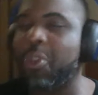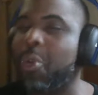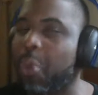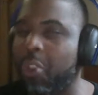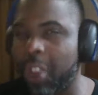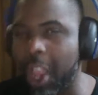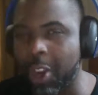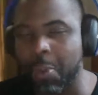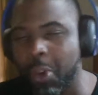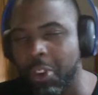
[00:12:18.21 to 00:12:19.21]
which a lot of
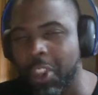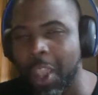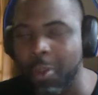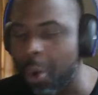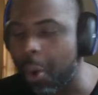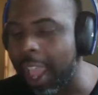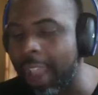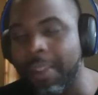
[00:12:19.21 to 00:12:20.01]
sports games don't have,